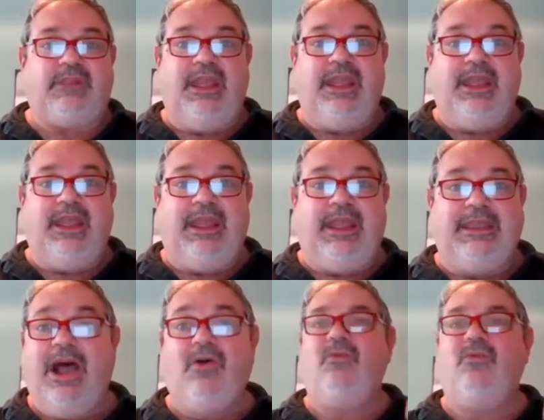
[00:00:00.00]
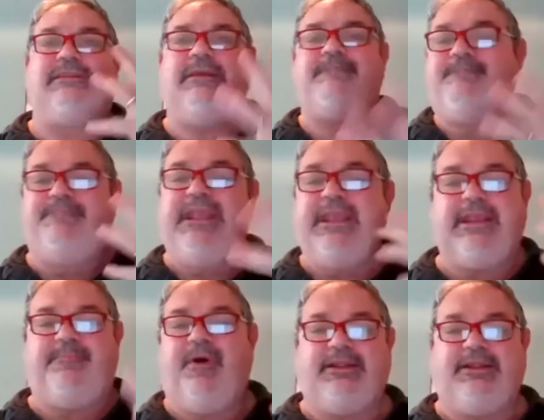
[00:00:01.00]
And now the big
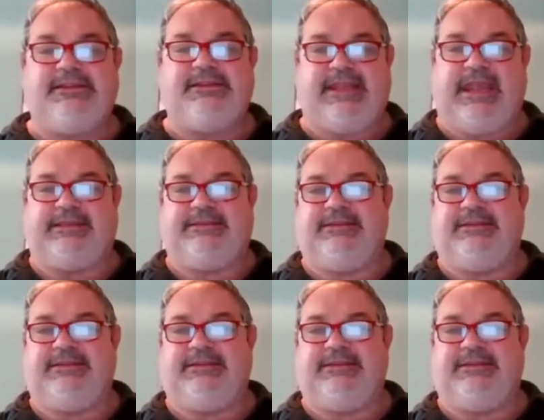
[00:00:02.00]
point is that